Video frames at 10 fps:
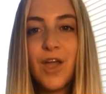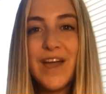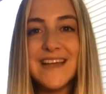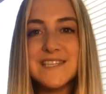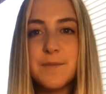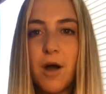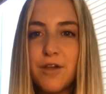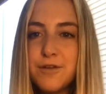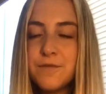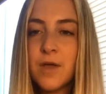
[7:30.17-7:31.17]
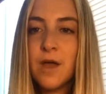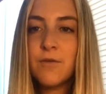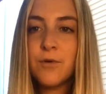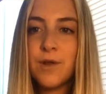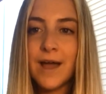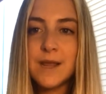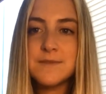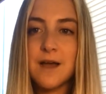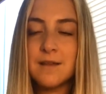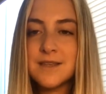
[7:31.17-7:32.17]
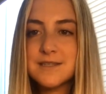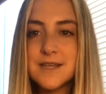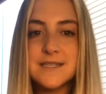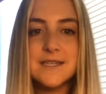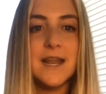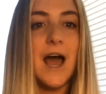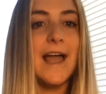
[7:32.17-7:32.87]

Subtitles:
Okay, some other food items on this list that